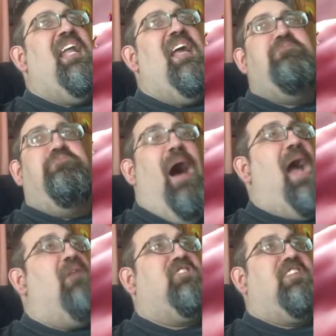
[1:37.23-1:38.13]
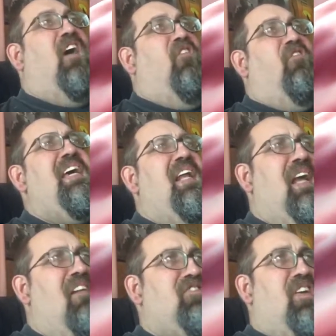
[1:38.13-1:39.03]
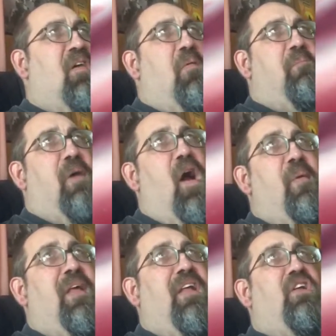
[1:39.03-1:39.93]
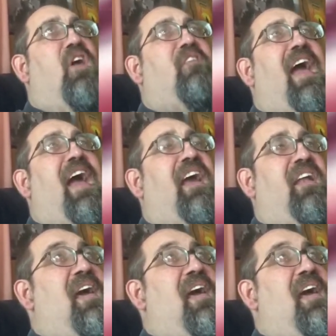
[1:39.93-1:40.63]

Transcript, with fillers: lives by himself. He lives in an apartment in North Canton.